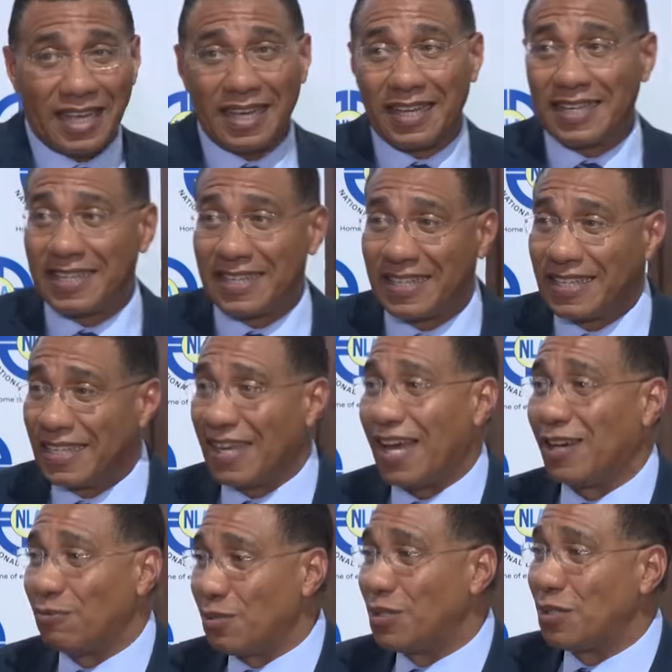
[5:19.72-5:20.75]
The Prime
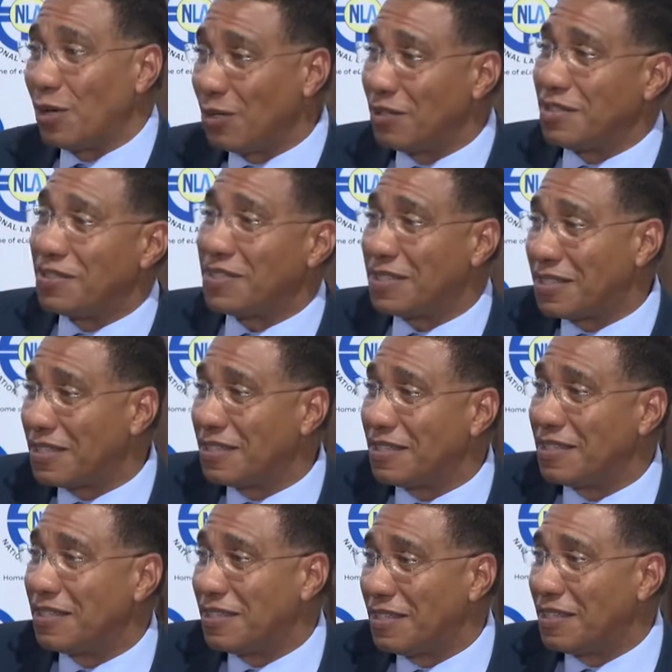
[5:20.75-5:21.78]
Minister assured the
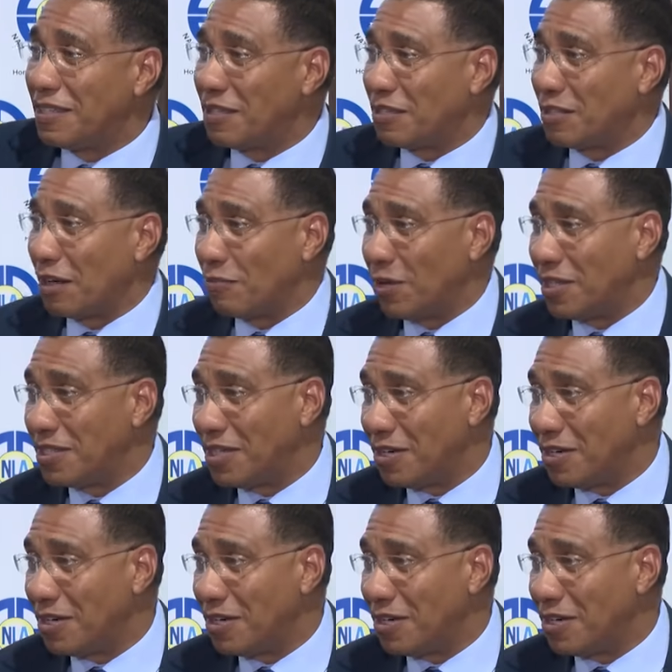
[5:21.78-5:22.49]
residents of the government's